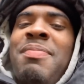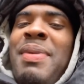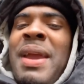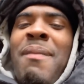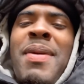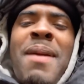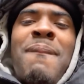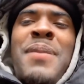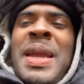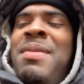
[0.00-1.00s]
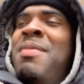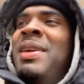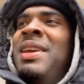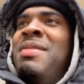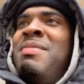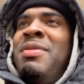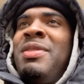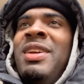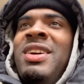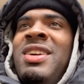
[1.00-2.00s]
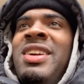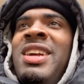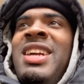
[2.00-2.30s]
bam, bam, bam. I'm hitting them up with the hood.